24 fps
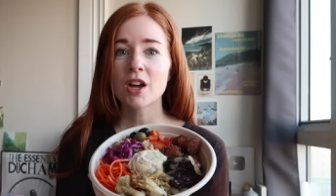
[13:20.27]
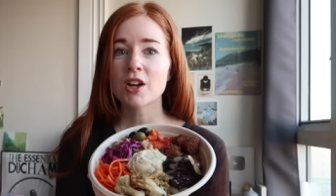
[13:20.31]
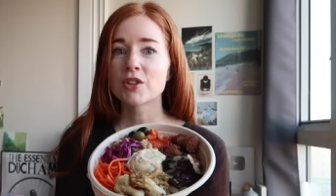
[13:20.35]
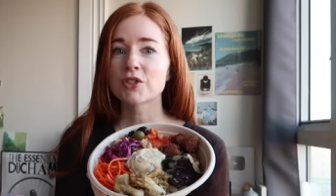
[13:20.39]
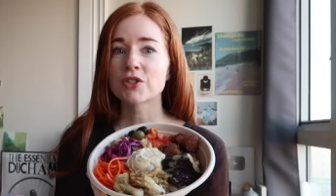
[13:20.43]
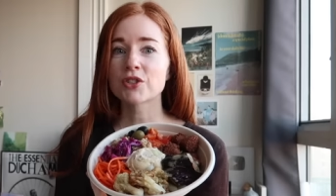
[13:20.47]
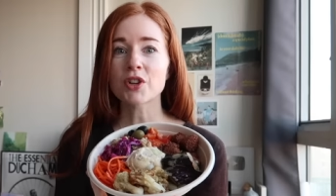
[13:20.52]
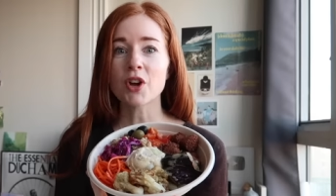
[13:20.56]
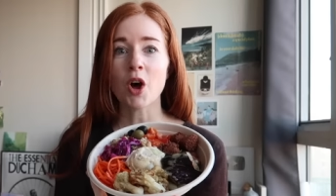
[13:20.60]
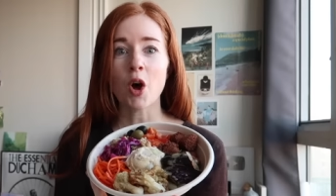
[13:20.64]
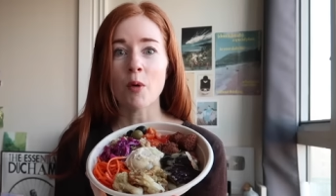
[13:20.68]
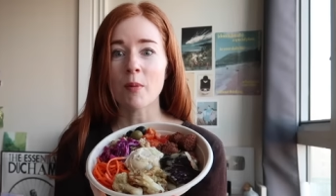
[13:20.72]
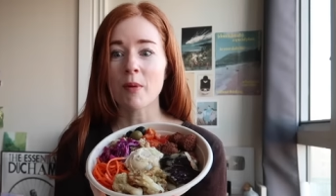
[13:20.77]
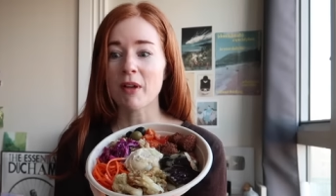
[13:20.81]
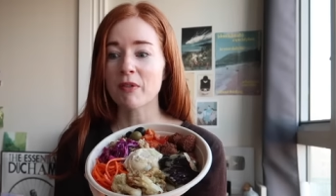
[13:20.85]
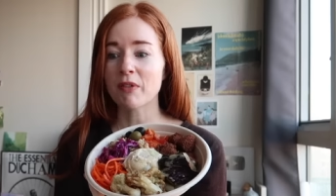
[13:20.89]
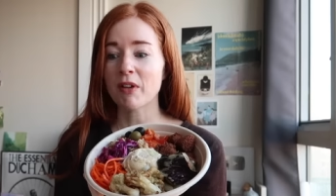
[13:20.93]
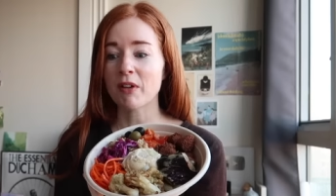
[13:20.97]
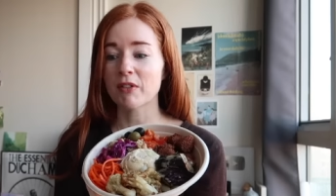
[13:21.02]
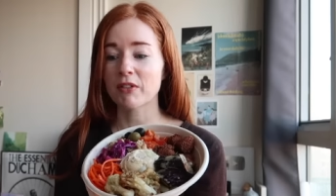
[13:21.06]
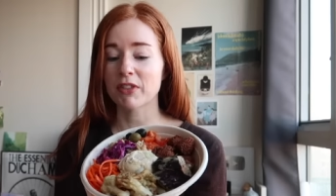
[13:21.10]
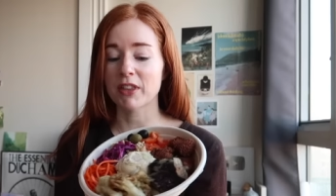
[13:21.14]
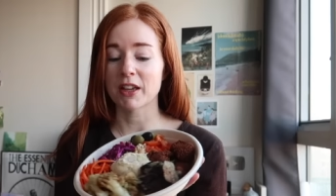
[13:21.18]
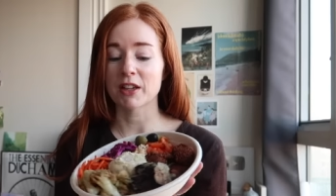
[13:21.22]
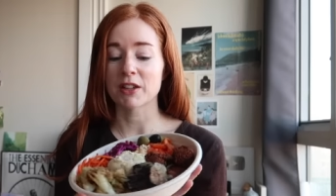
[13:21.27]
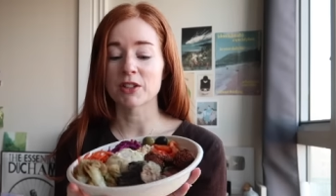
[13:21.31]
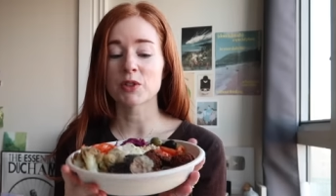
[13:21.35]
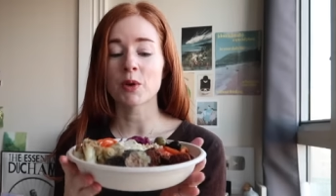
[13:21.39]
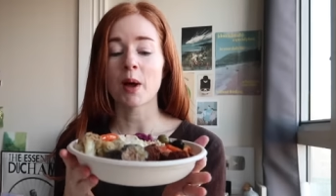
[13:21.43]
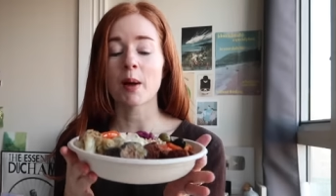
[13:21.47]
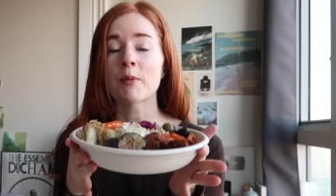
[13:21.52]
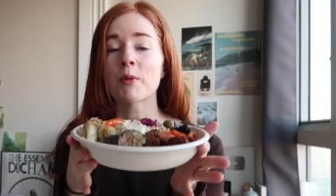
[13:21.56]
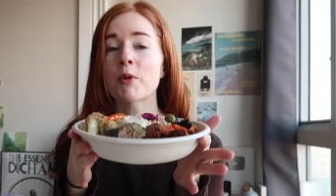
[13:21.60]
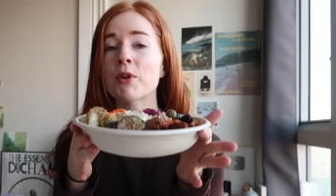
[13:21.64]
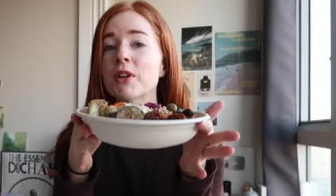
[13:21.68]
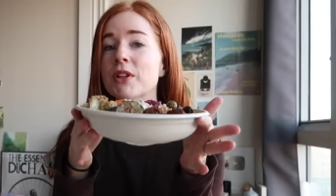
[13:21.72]
just all my favorite things. So
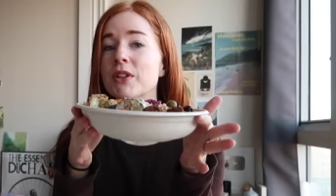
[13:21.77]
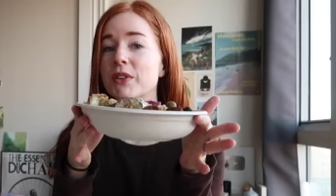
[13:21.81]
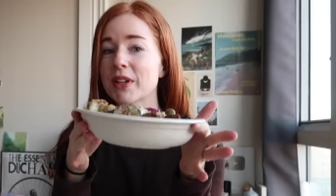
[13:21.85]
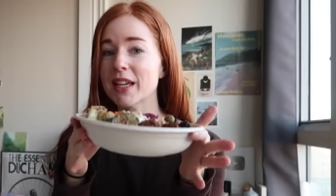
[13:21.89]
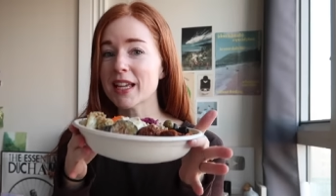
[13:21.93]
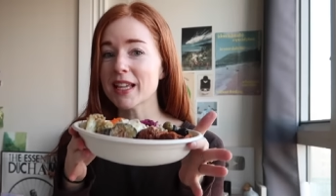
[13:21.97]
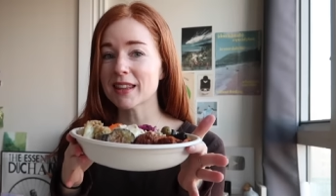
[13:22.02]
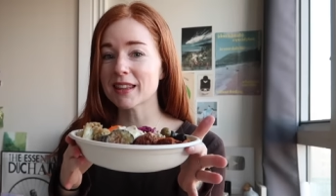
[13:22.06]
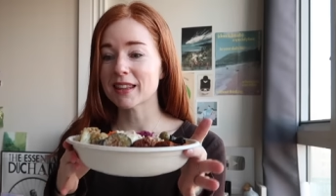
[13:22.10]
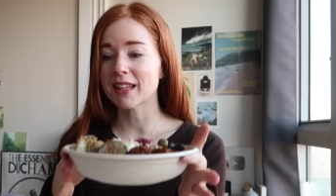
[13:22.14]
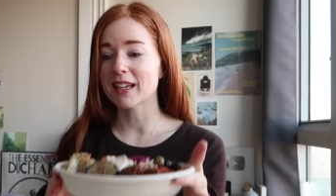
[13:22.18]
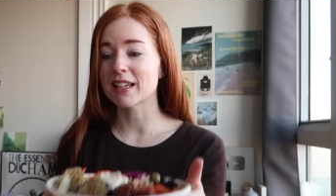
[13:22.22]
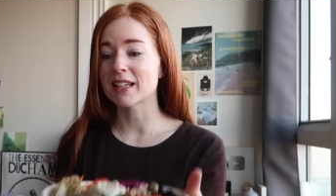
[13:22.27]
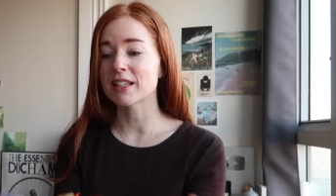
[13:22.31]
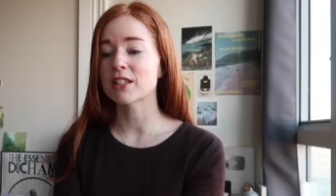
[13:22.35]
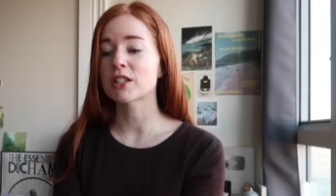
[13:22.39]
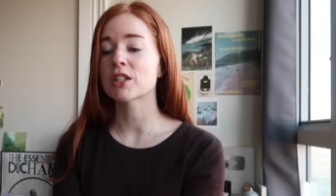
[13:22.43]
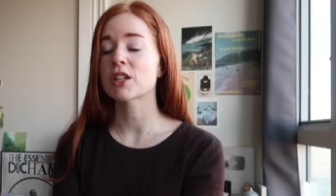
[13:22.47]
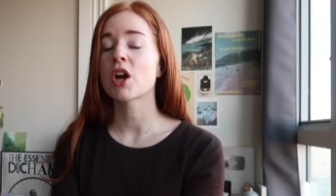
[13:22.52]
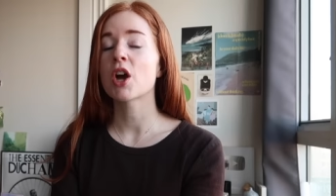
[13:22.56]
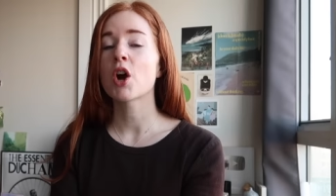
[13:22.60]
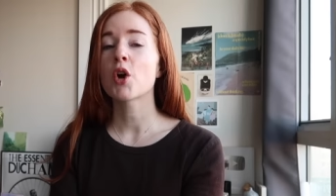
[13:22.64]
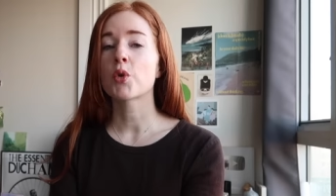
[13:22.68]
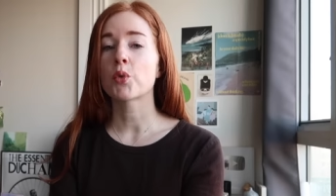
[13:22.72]
I'm going to eat this,